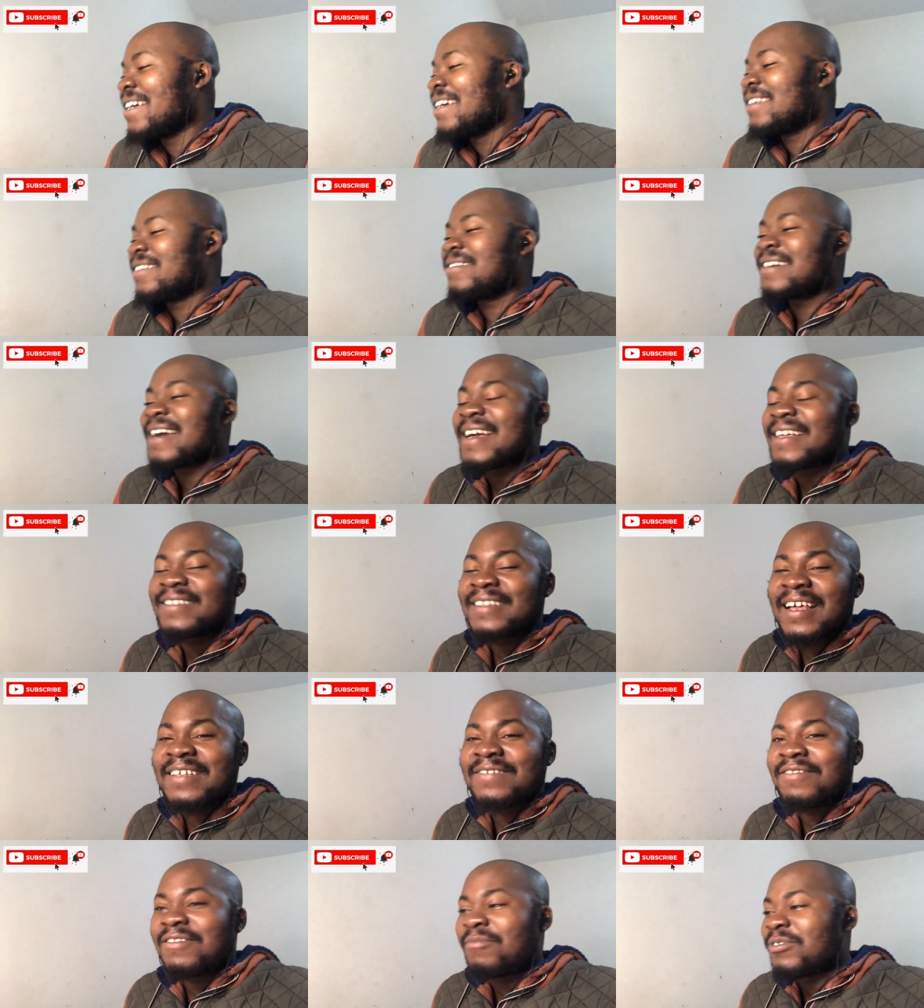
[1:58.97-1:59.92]
So guys,
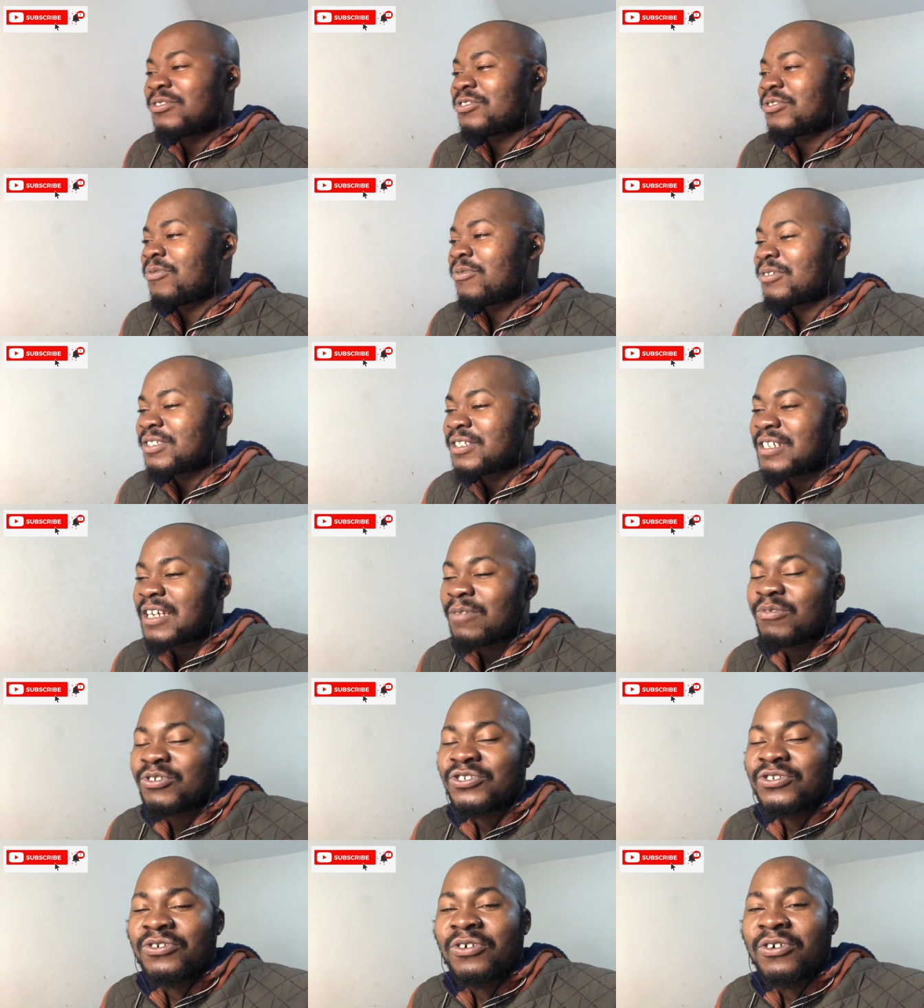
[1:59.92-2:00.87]
thanks very much for watching. I
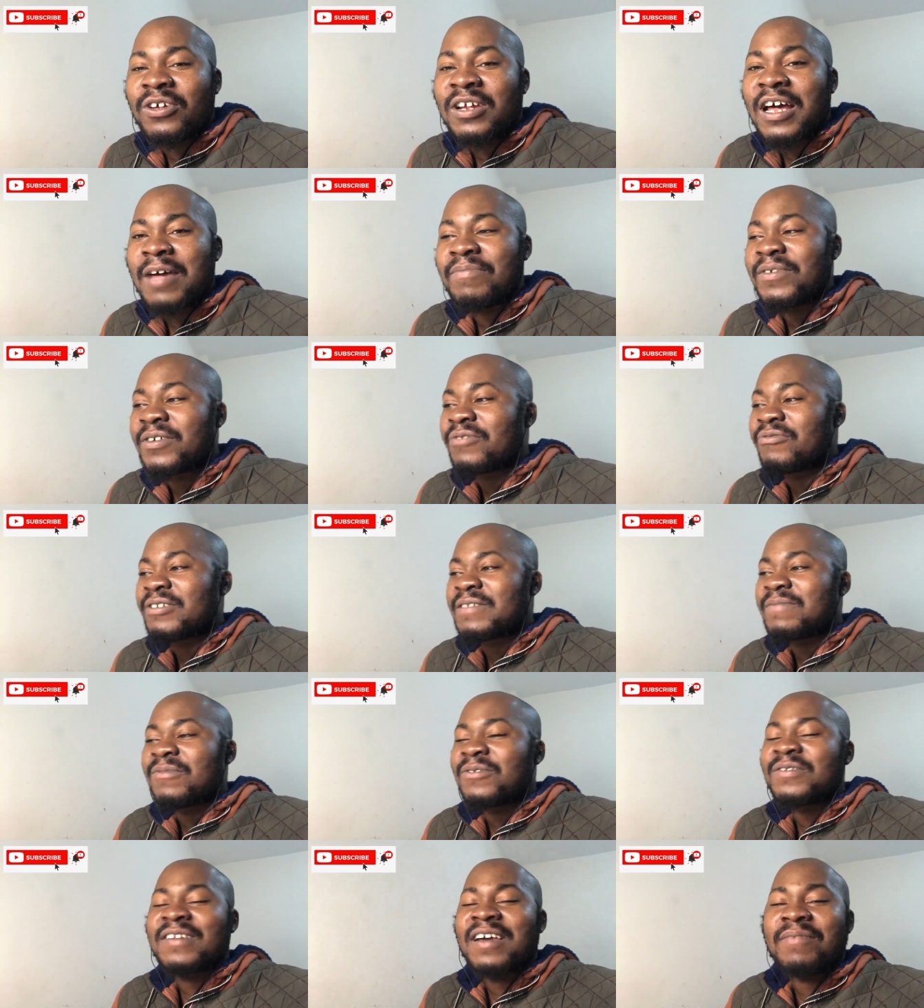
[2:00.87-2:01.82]
wish you all happy
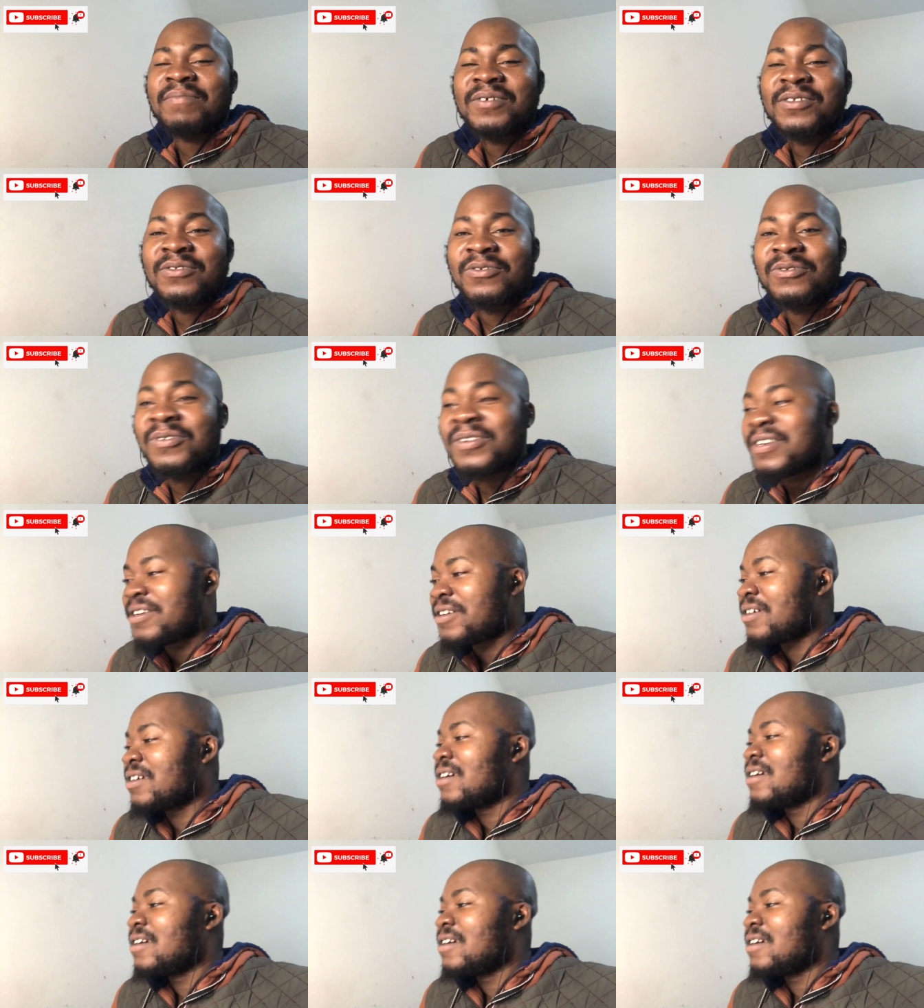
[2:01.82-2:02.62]
Christmas, happy new year.